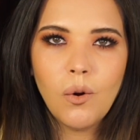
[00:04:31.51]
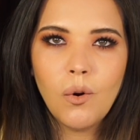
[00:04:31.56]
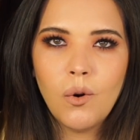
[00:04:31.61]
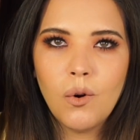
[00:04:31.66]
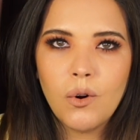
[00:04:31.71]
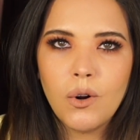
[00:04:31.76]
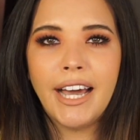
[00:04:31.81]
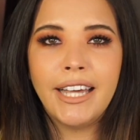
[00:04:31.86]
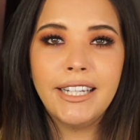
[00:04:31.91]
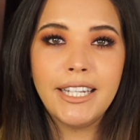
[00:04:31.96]

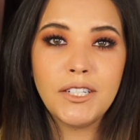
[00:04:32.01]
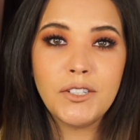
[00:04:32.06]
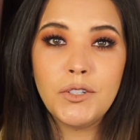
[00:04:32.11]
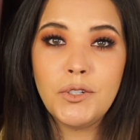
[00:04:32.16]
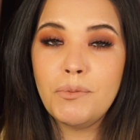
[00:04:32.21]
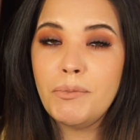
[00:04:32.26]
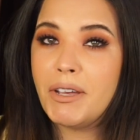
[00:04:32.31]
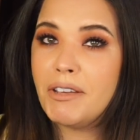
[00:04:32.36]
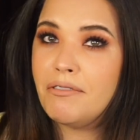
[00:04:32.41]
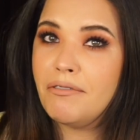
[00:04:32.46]
Or I like to
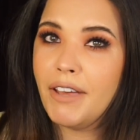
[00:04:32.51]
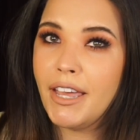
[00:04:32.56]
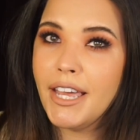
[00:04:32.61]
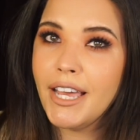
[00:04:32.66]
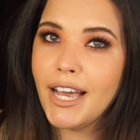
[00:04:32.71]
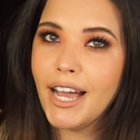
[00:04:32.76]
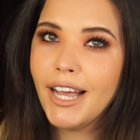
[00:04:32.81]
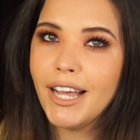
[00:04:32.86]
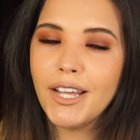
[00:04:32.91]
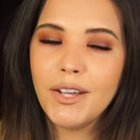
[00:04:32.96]
do my
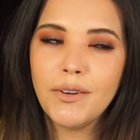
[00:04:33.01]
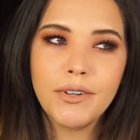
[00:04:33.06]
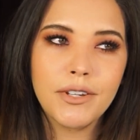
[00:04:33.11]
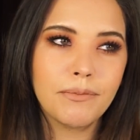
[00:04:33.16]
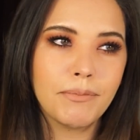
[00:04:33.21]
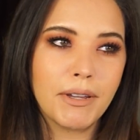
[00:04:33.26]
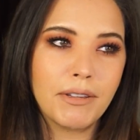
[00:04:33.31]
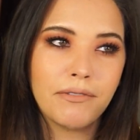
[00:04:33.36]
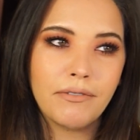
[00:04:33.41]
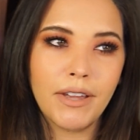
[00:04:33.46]
fake eye
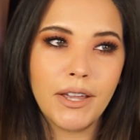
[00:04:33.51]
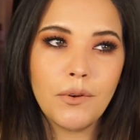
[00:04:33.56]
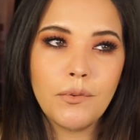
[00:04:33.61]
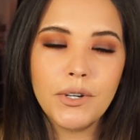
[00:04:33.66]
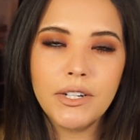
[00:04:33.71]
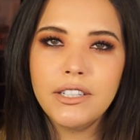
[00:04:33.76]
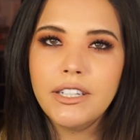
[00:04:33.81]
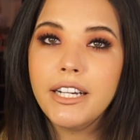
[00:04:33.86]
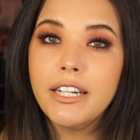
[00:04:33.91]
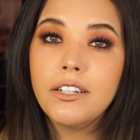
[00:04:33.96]
with my fake
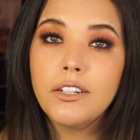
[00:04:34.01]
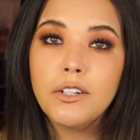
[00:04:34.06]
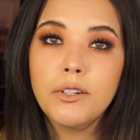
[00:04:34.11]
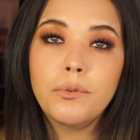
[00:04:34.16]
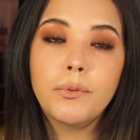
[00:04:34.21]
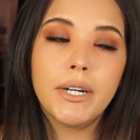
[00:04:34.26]
wing liner,